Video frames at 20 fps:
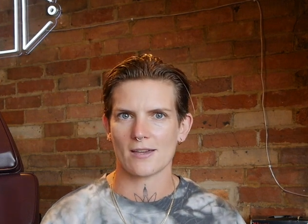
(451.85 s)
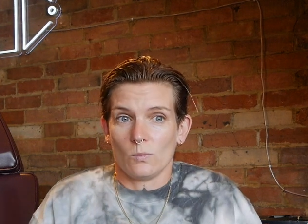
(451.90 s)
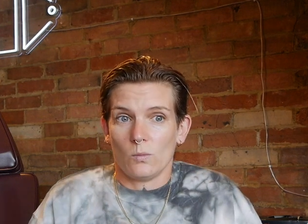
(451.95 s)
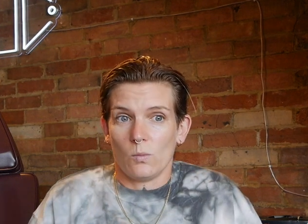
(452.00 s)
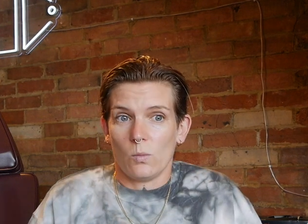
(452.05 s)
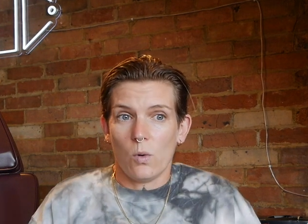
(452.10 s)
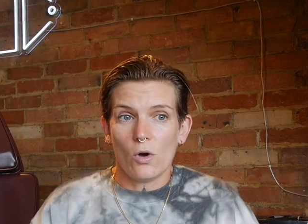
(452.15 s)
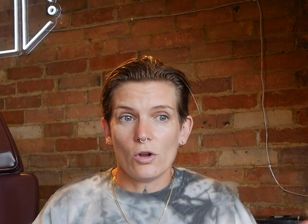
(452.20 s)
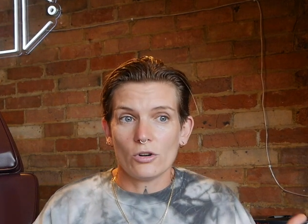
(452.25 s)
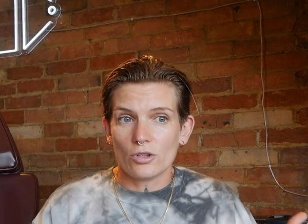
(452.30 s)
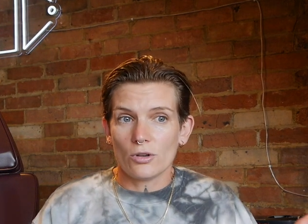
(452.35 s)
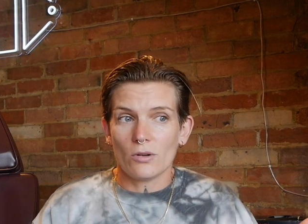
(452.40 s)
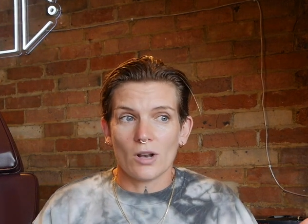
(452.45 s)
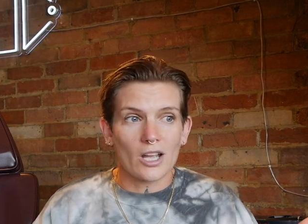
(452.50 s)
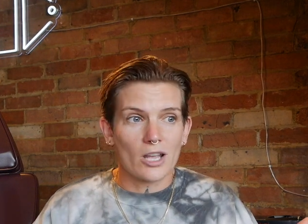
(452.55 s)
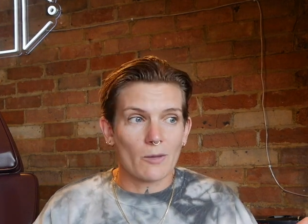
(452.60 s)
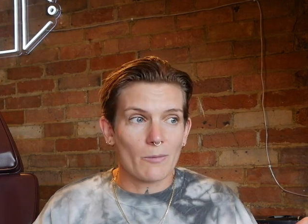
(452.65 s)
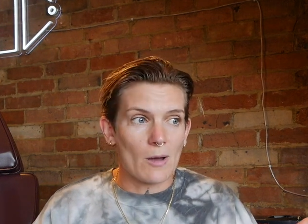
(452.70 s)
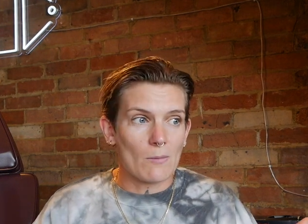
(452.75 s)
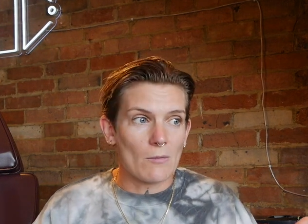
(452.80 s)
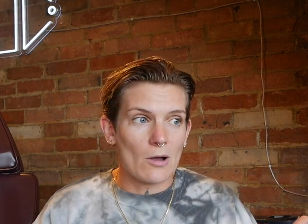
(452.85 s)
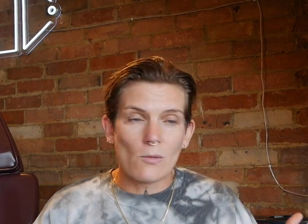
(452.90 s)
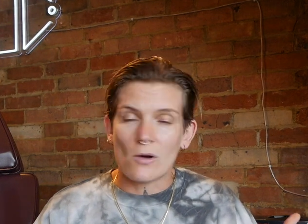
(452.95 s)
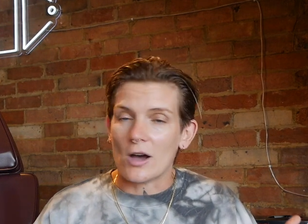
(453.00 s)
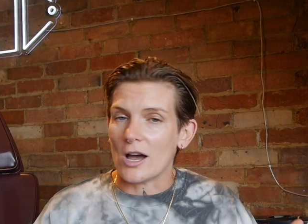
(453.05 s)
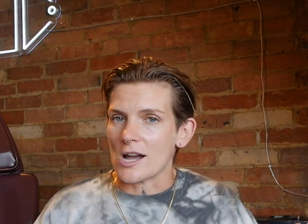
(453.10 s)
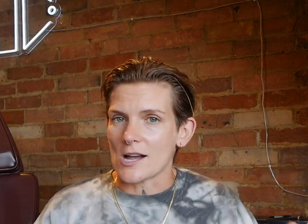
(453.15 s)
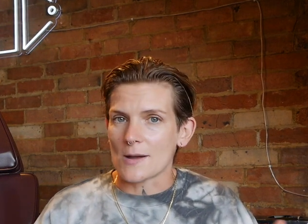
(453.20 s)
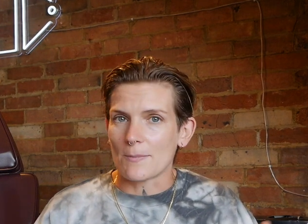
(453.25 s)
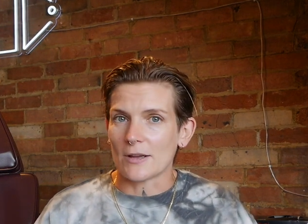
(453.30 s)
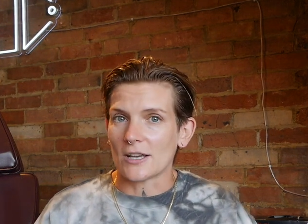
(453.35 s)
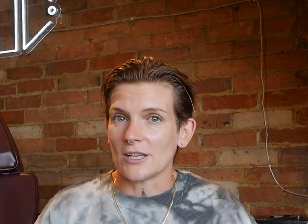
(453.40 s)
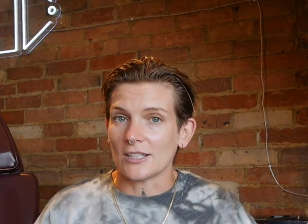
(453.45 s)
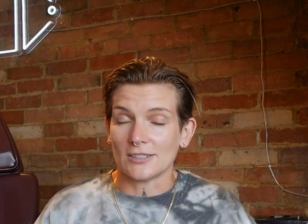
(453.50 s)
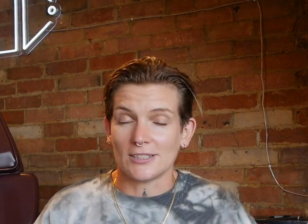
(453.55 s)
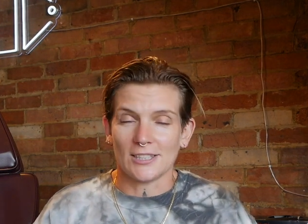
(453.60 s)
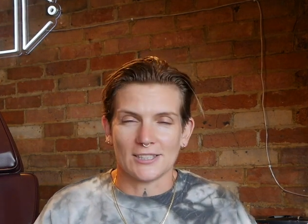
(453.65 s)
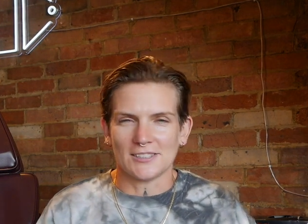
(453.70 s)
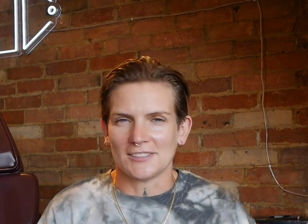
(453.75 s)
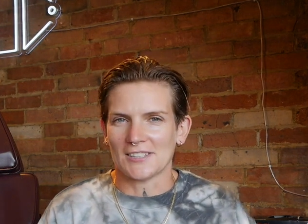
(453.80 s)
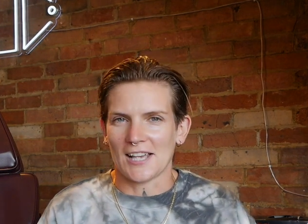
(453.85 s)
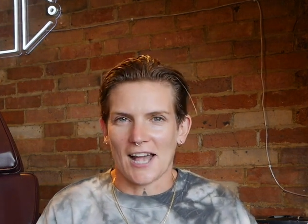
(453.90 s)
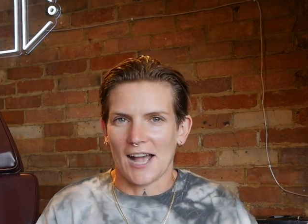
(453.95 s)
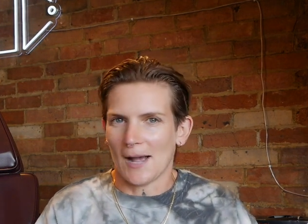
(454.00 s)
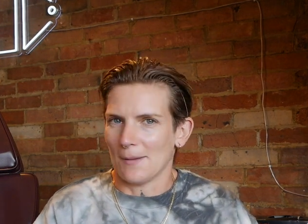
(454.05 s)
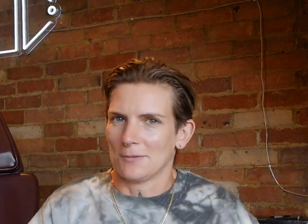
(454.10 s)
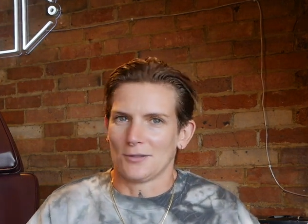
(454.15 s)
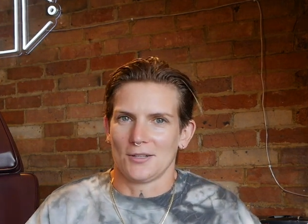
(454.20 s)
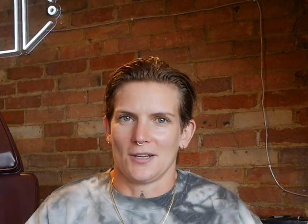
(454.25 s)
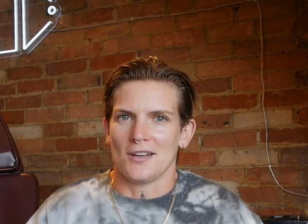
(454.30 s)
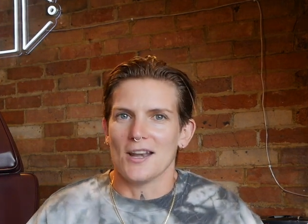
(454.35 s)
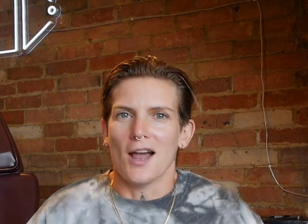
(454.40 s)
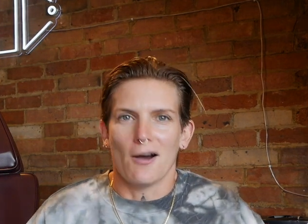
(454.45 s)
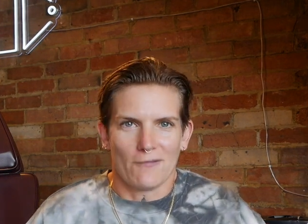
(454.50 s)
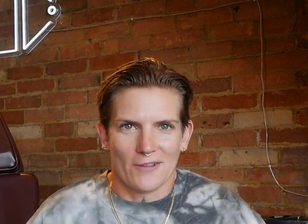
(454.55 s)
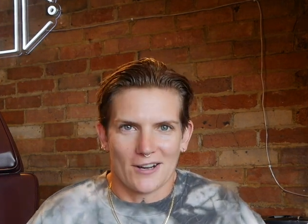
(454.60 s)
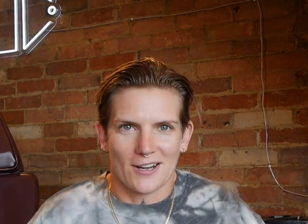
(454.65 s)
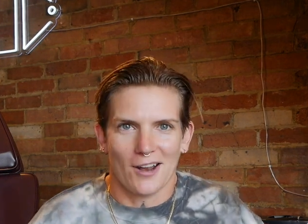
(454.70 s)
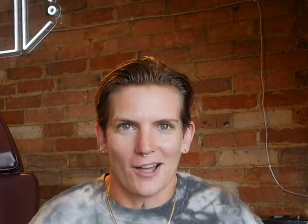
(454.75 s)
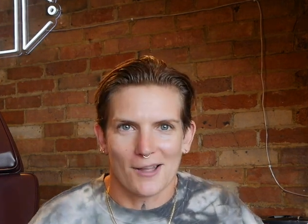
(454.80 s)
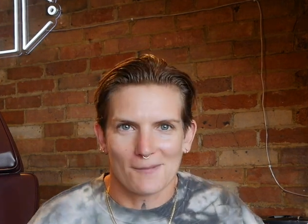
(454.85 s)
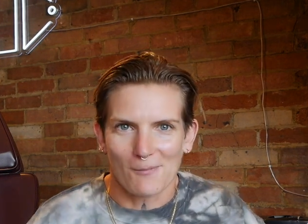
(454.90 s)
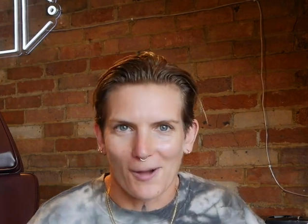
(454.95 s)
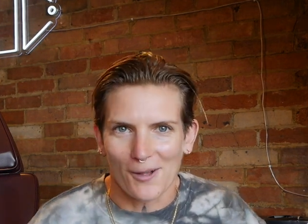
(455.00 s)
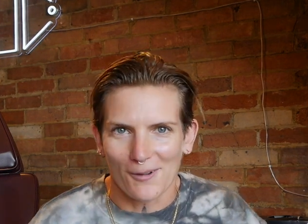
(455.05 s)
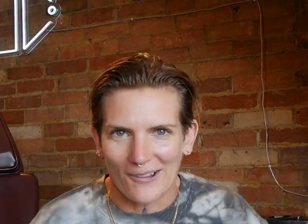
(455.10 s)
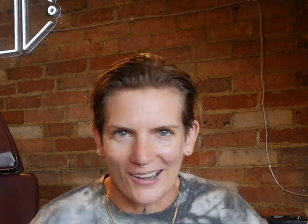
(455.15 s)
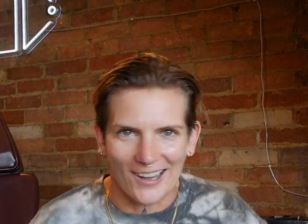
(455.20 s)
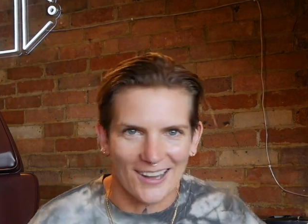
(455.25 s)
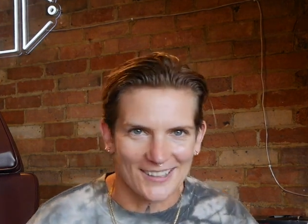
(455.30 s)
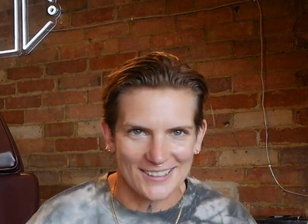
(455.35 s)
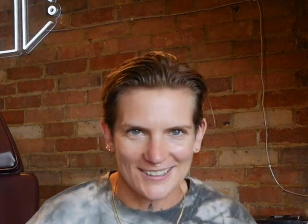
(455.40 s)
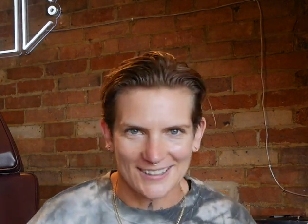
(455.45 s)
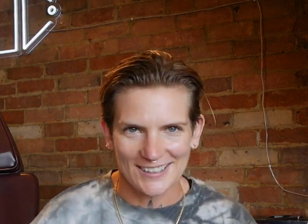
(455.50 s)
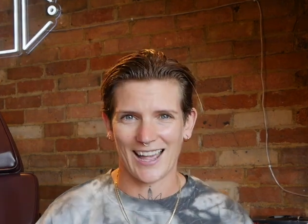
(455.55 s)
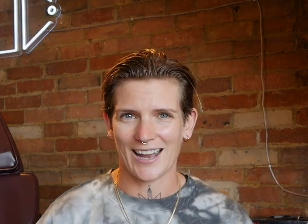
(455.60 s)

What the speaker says: What do you like about my work? Because this is absolutely nothing like my work.